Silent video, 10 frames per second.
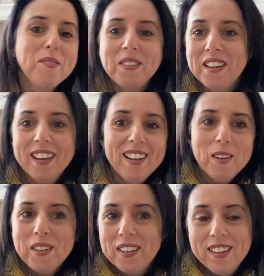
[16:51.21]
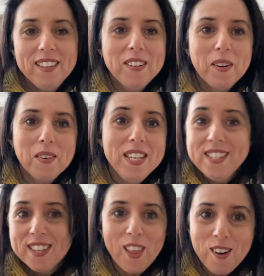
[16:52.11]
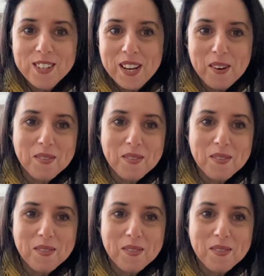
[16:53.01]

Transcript: and you know, he's in lockdown.